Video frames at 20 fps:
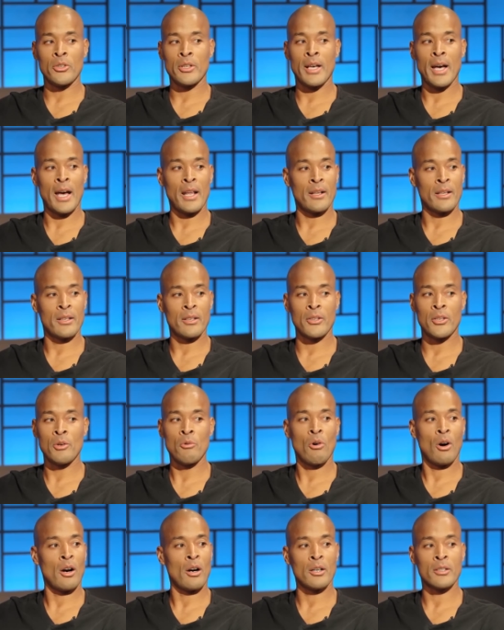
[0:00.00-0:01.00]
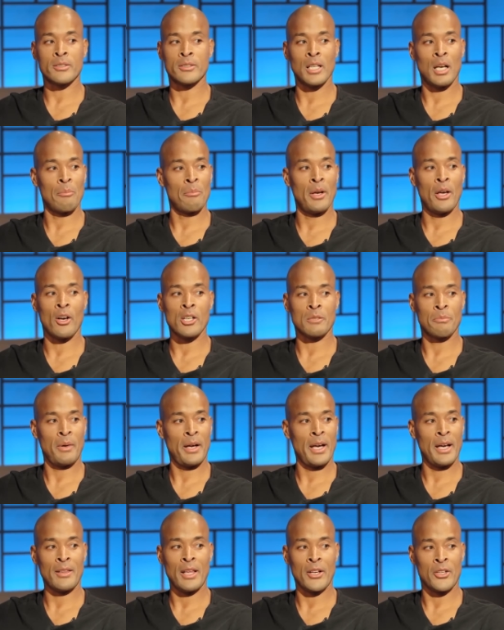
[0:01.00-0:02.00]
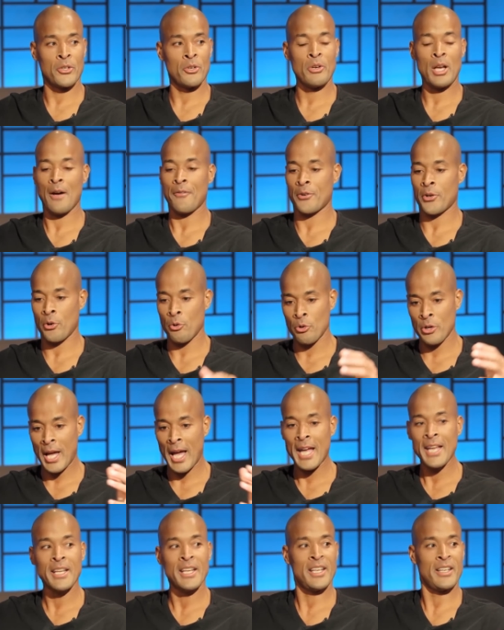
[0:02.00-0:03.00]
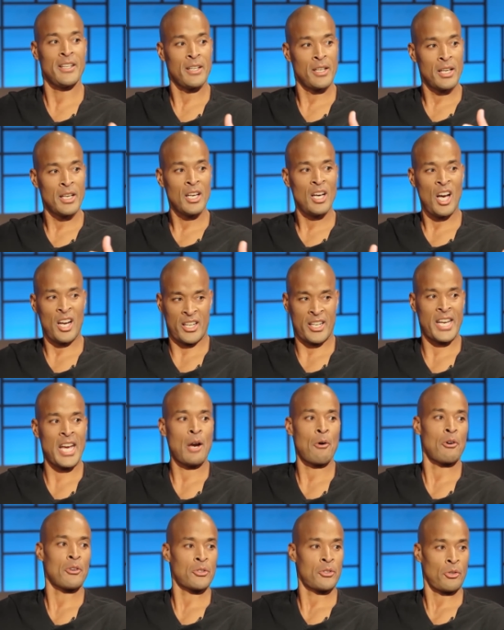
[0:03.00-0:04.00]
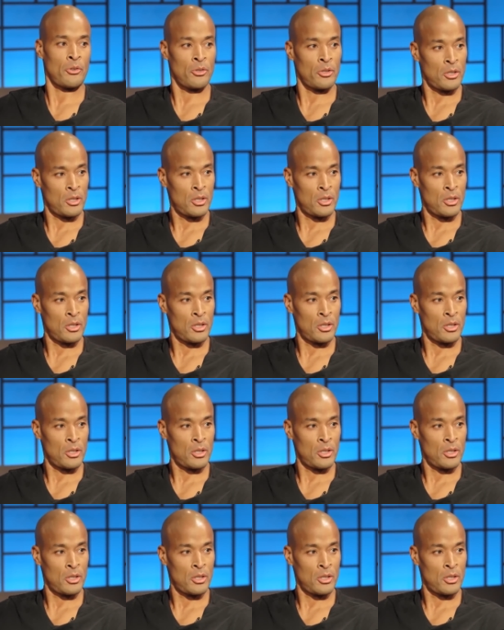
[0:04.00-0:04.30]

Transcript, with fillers: you got, you are something else, man. Like you have created a character.